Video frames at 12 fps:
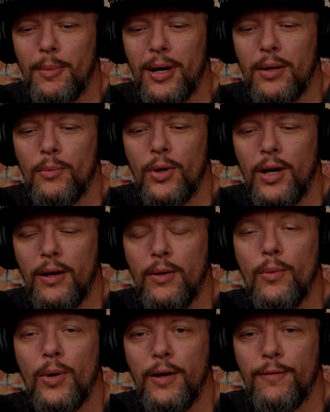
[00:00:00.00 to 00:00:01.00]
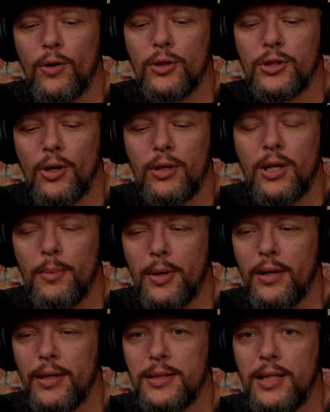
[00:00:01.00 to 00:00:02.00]
about him when he first started coming
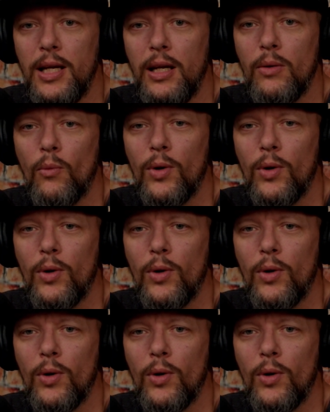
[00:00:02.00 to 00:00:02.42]
on the scene